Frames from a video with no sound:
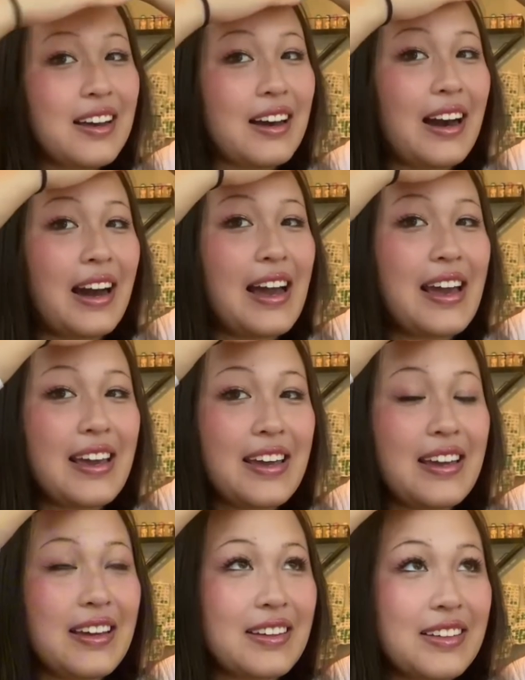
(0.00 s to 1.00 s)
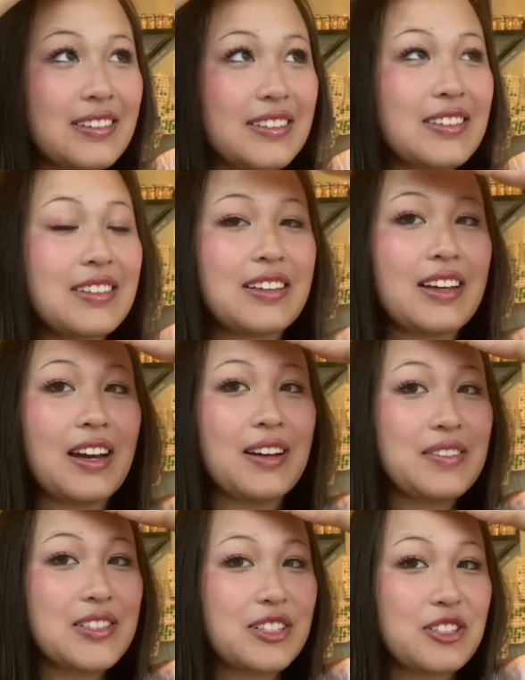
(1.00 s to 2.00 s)
I
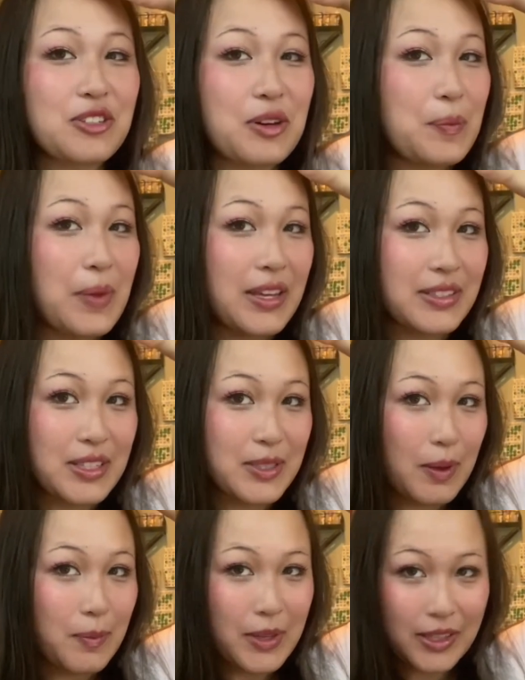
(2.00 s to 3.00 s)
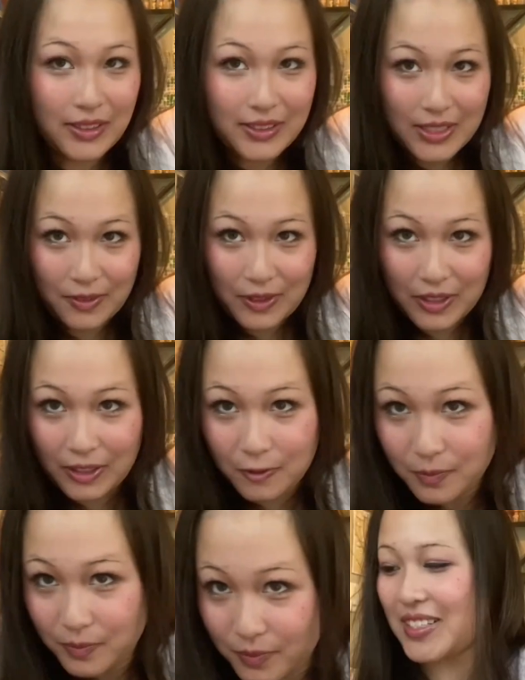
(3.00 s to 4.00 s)
have such short bangs, this might be a little difficult.
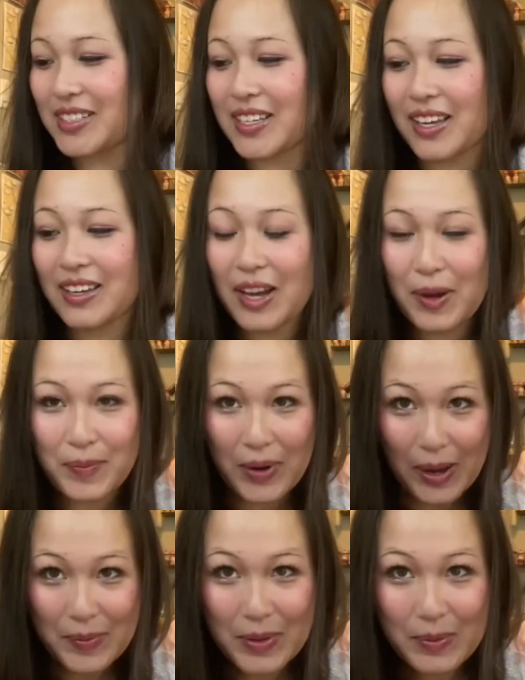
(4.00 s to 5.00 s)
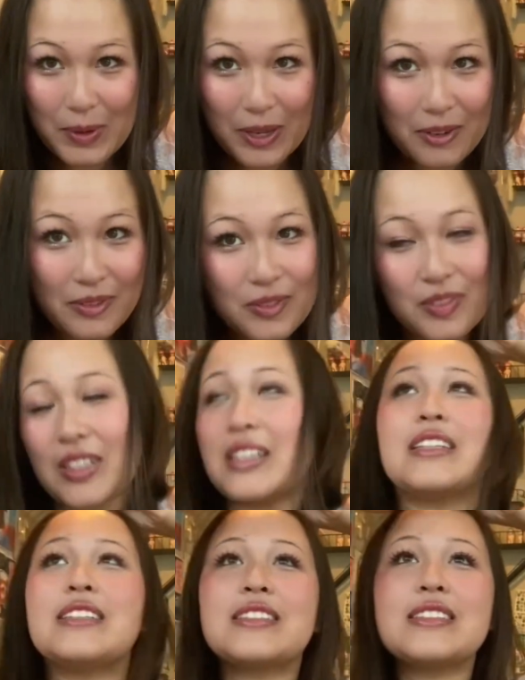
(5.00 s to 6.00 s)
To take a bobby pin
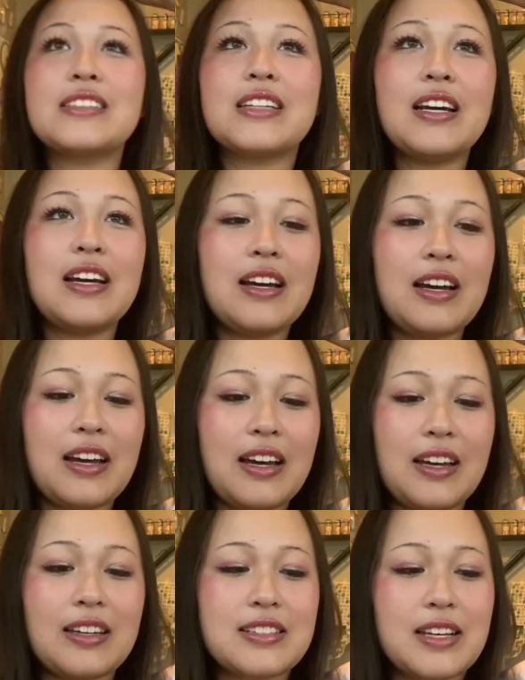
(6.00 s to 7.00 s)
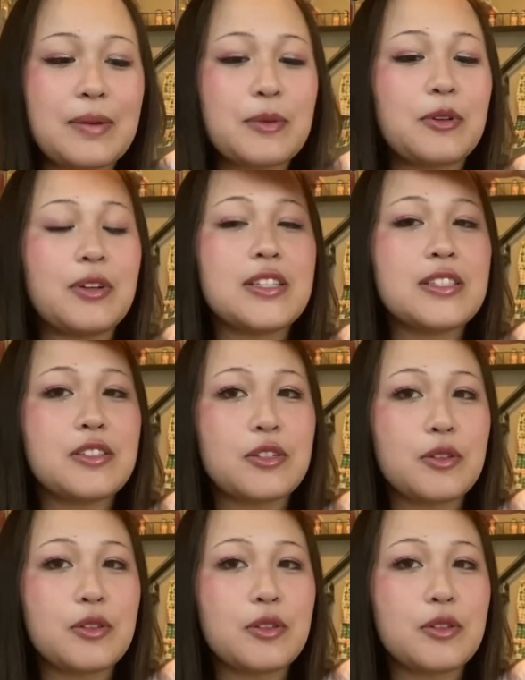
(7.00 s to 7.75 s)
first, and I'm going to